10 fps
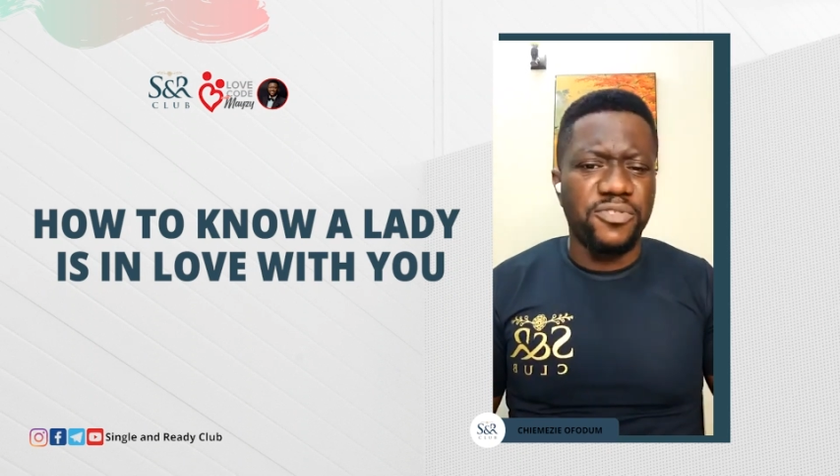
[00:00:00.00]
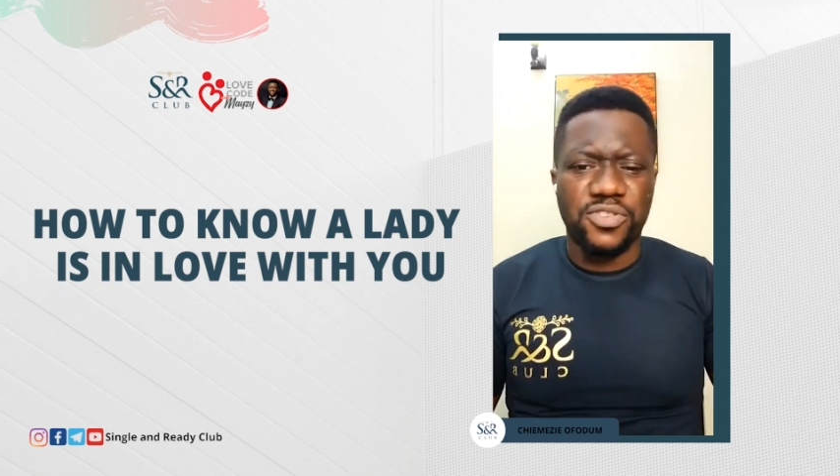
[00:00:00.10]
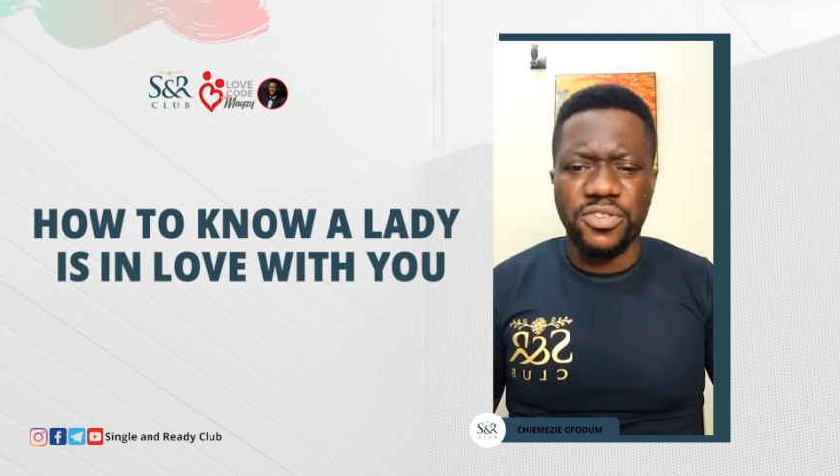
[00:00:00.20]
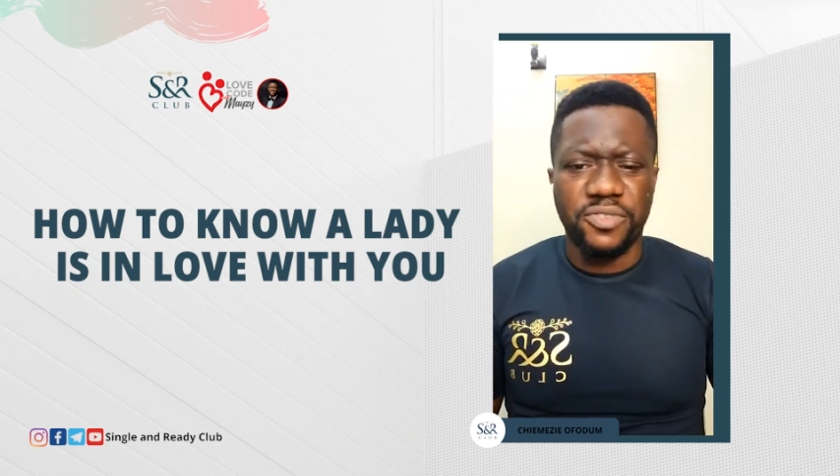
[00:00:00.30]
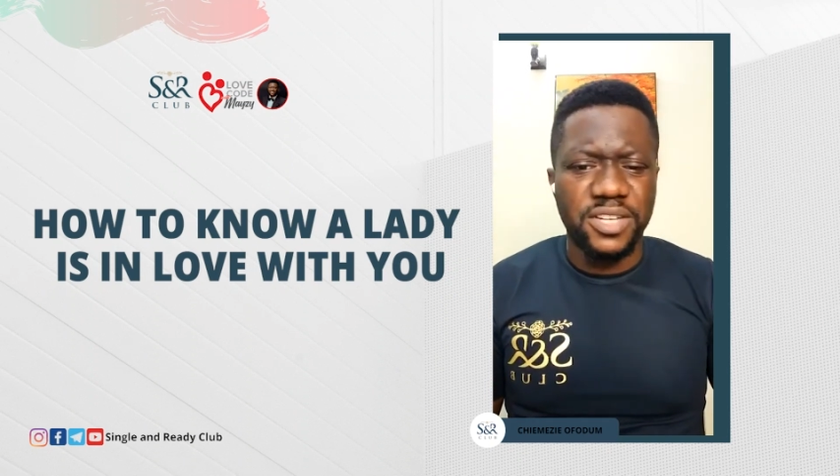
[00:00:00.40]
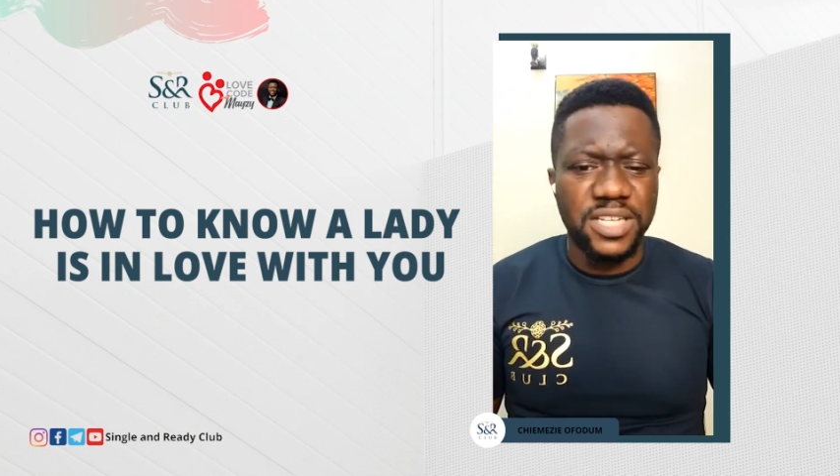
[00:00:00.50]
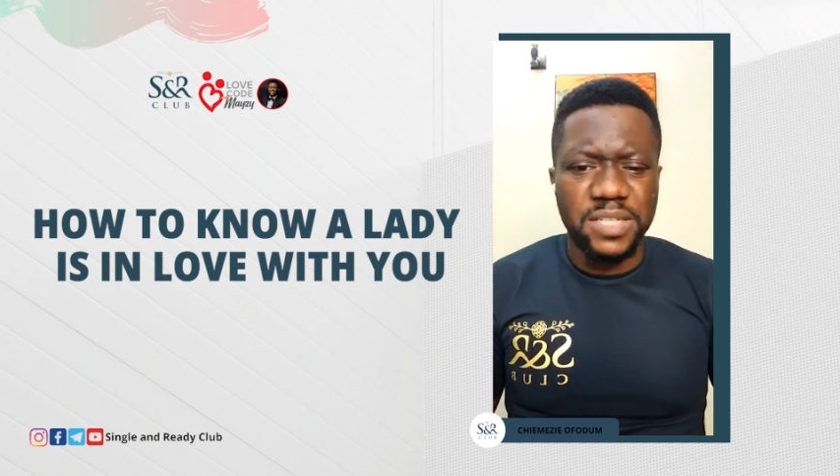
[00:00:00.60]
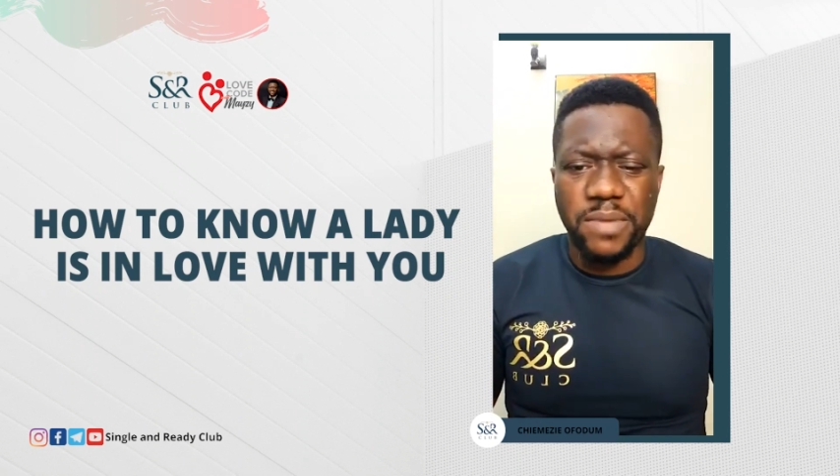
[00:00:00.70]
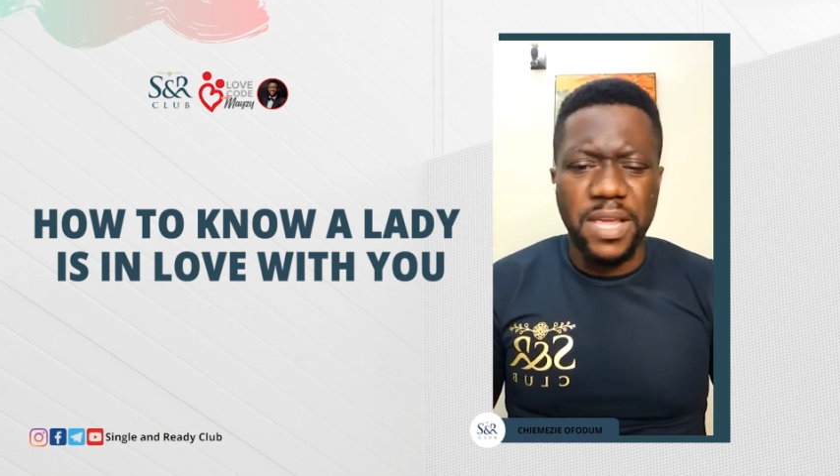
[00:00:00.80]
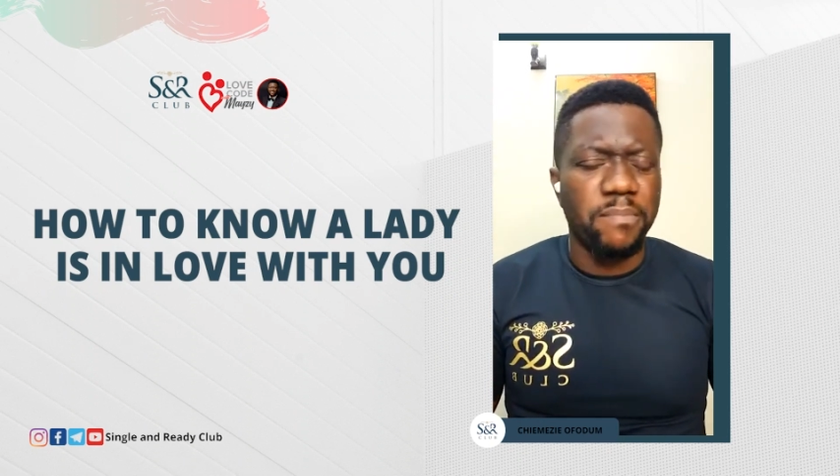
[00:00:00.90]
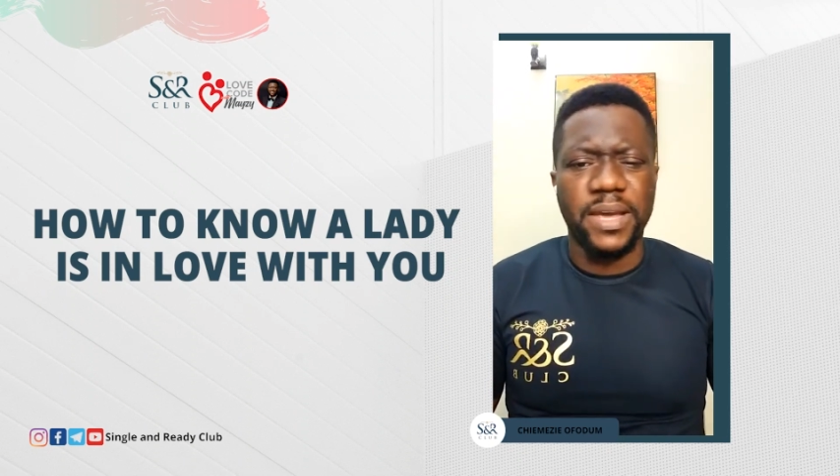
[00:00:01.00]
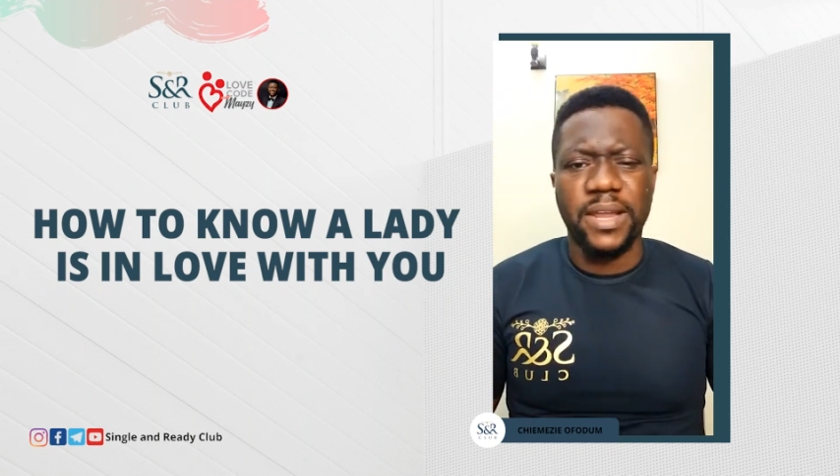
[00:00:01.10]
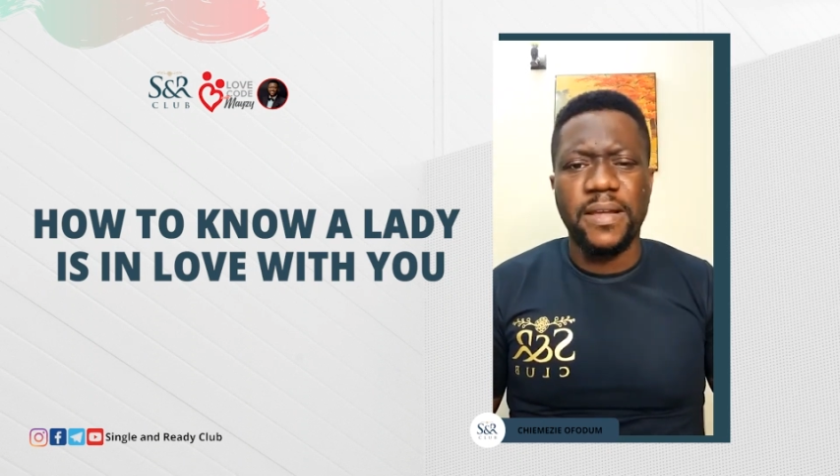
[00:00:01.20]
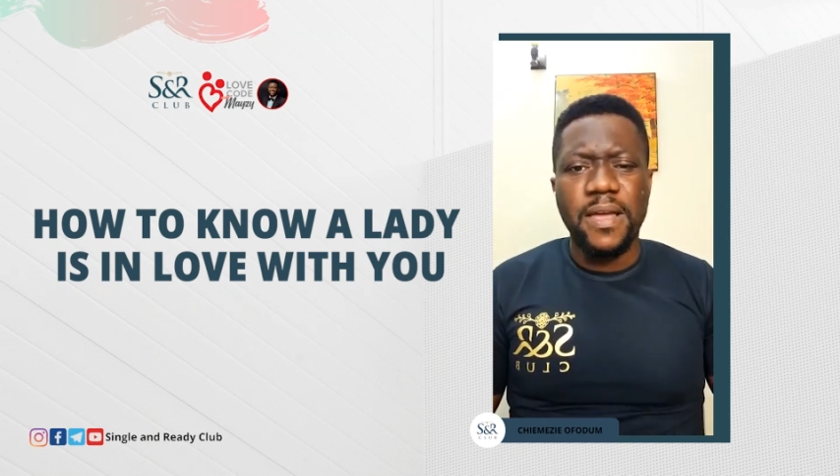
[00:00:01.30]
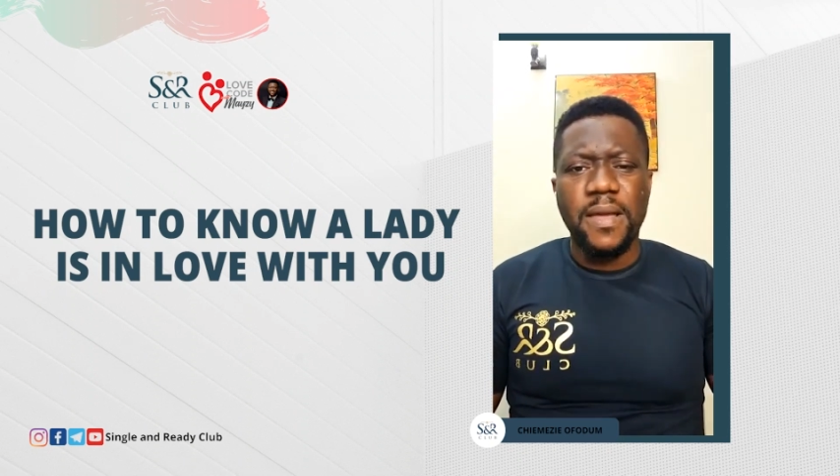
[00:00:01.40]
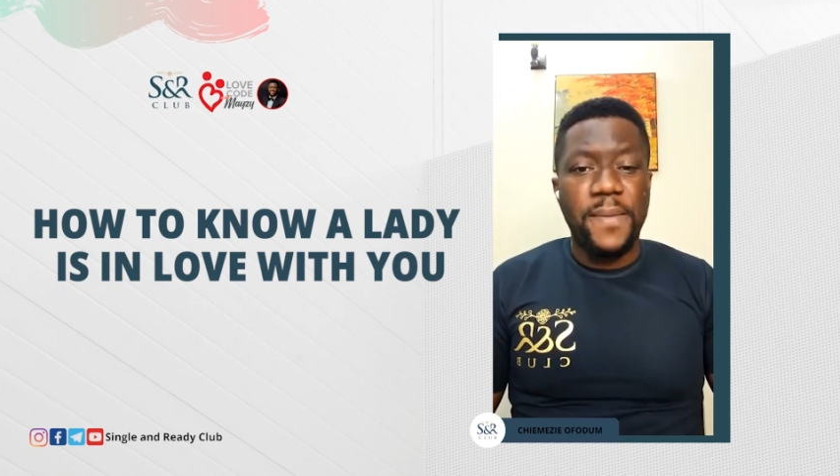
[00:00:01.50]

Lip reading: future for this babe, man.